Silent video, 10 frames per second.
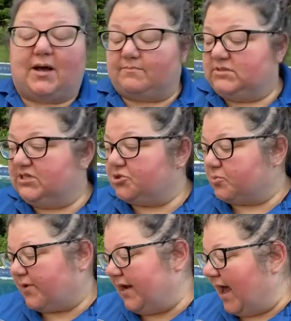digital
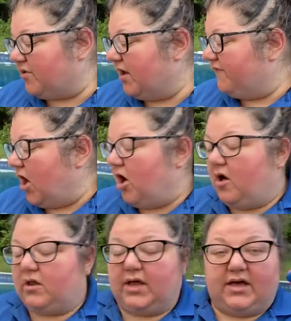readout of
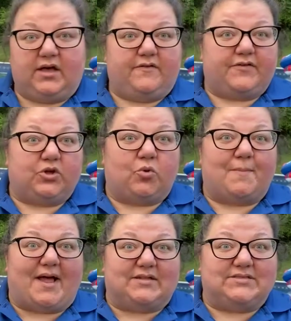all of your
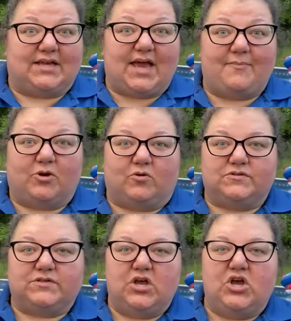balancing
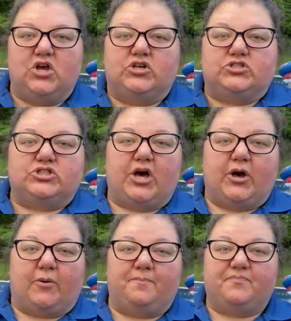chemicals.
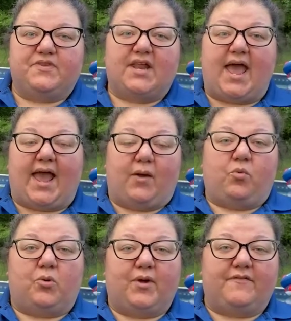So today,
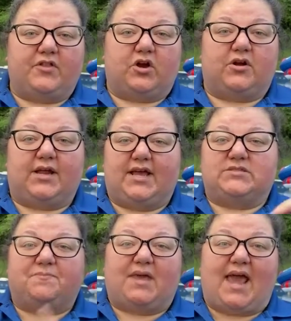what we have learned
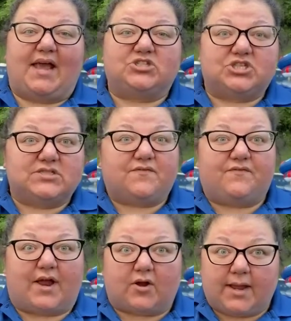is pH is
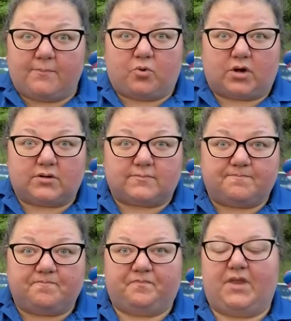very important.
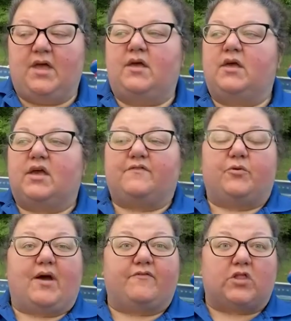If you
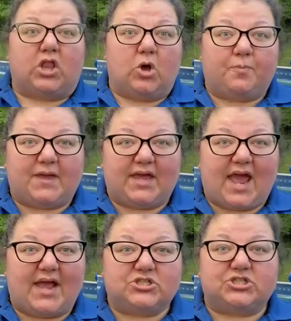have low
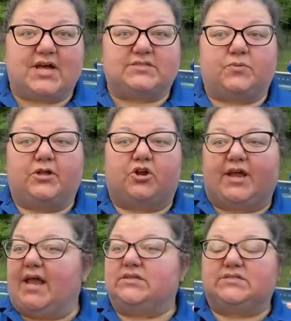pH, that's when your
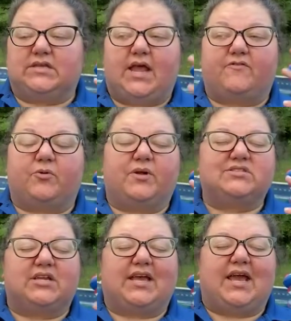kids and everyone's
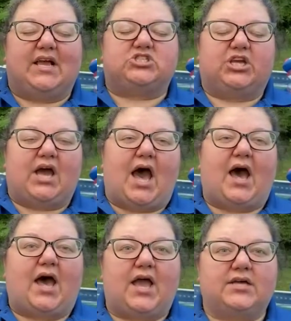gonna get itchy
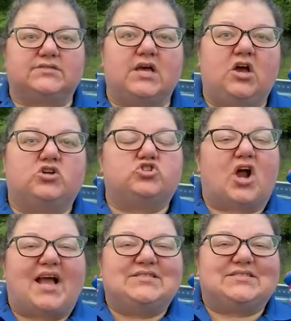eyes,
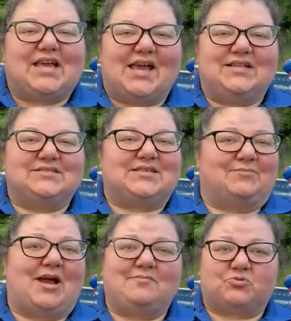dry skin,
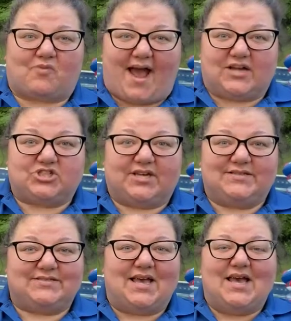sometimes rashes.